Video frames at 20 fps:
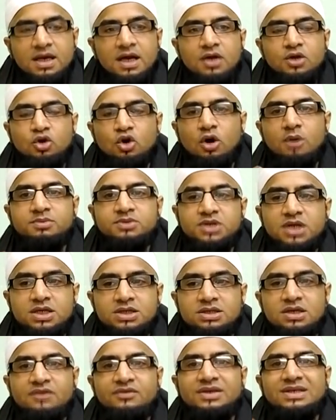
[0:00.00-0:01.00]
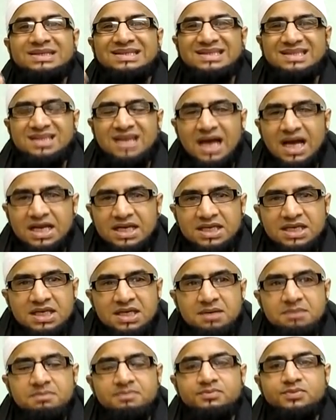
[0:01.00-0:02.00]
Your objective is
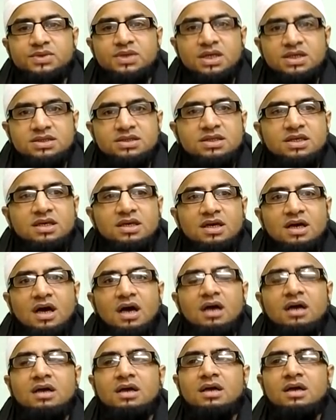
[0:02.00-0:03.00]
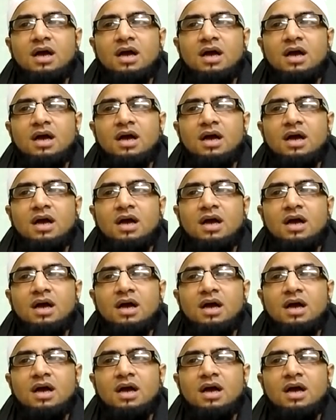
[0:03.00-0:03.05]
ta'aleem, tazkiyah,